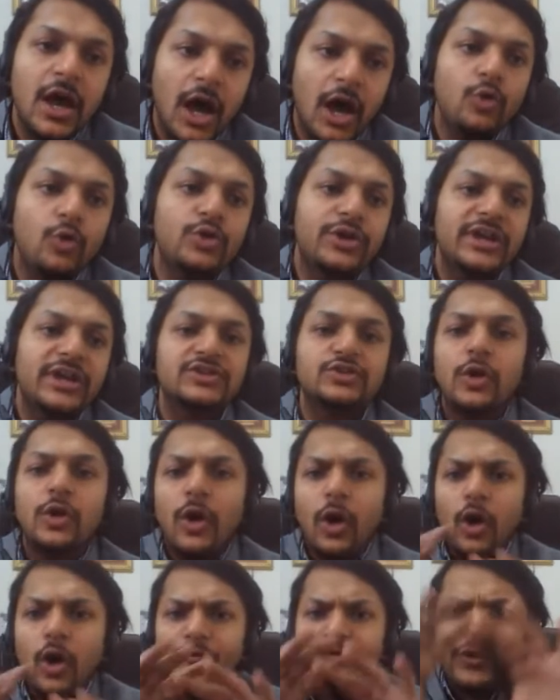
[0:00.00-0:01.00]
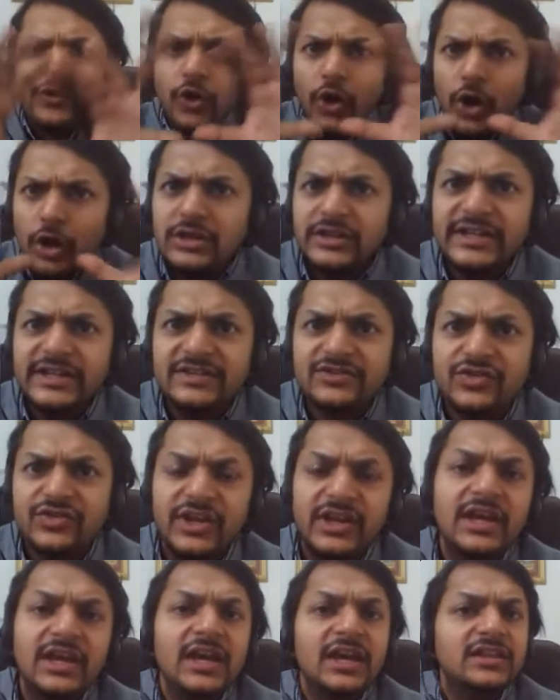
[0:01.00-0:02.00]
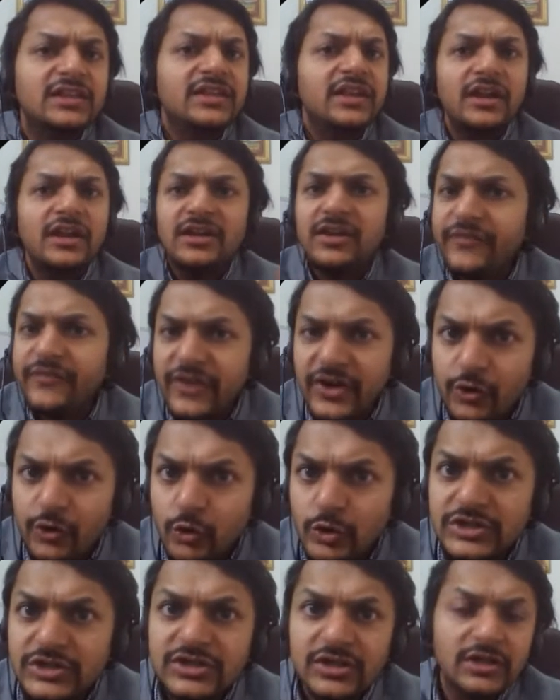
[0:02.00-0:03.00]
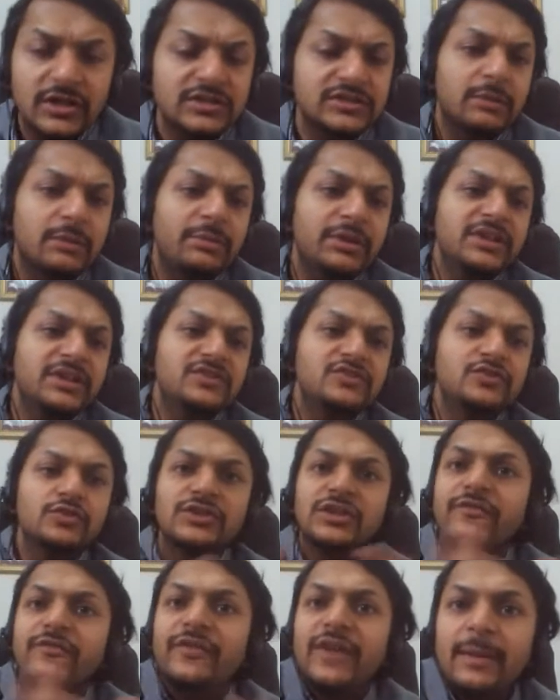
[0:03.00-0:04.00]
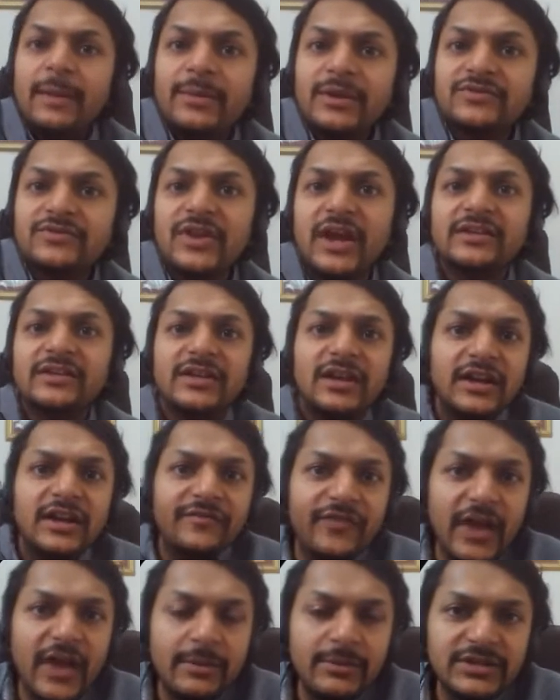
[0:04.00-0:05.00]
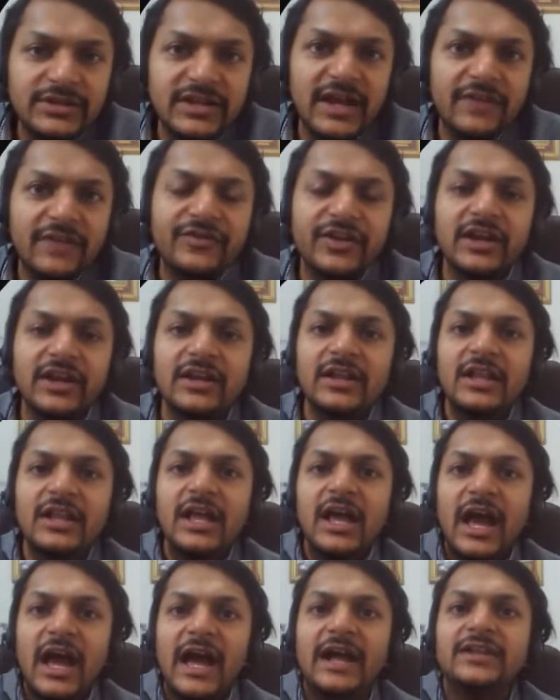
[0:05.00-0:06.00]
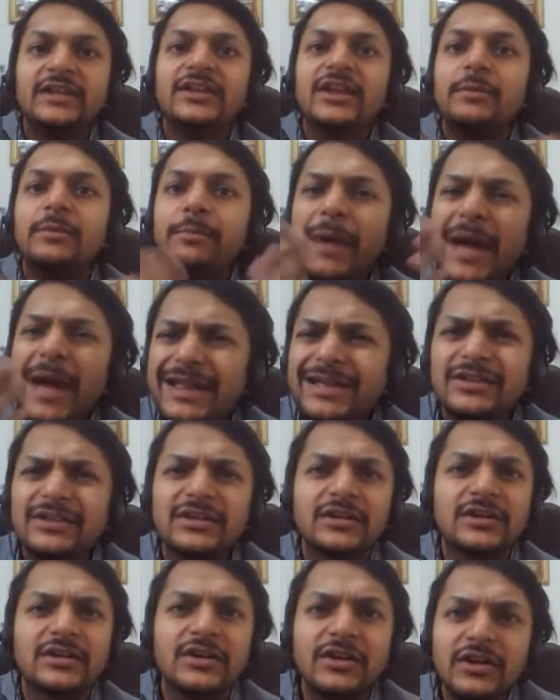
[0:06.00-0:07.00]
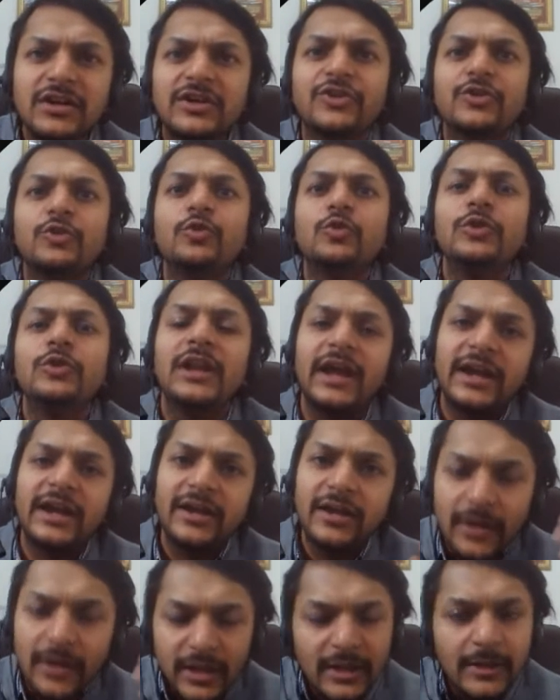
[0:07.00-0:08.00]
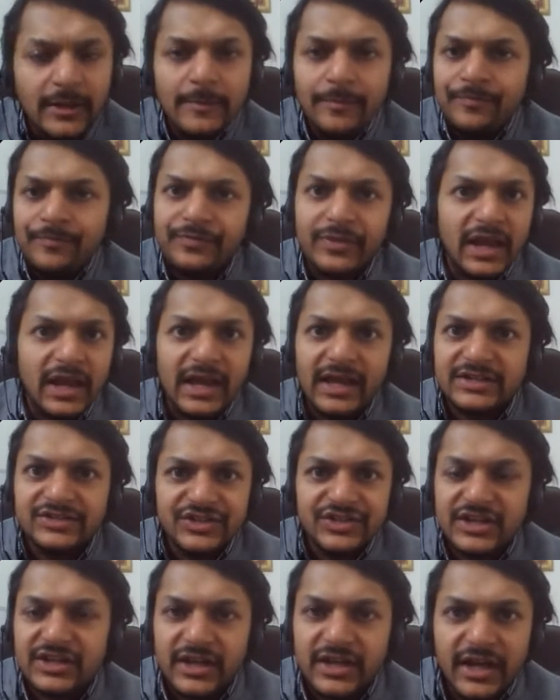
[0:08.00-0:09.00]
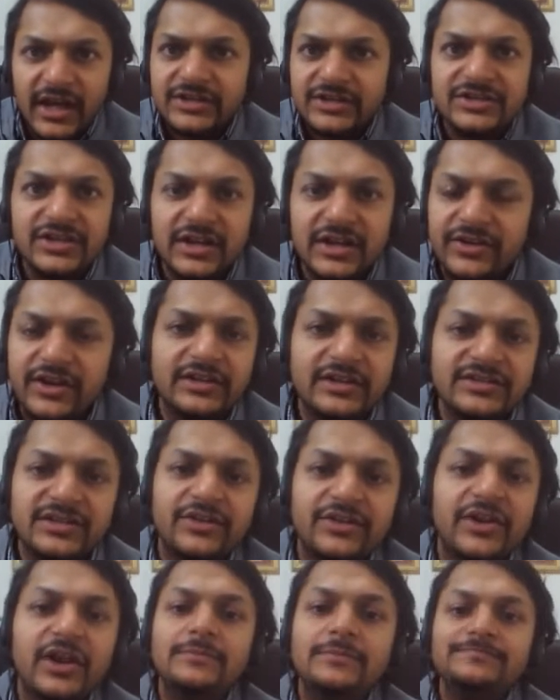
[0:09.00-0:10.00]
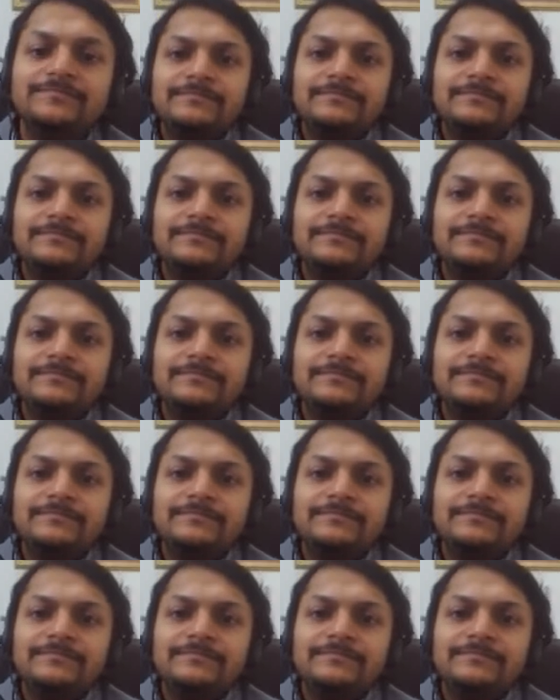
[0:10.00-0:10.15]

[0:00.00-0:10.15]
Okay, so for all these three, there are different rules. Somebody is using Fleming's right hand, Fleming's left hand, and there are many other curl rule and etc., etc.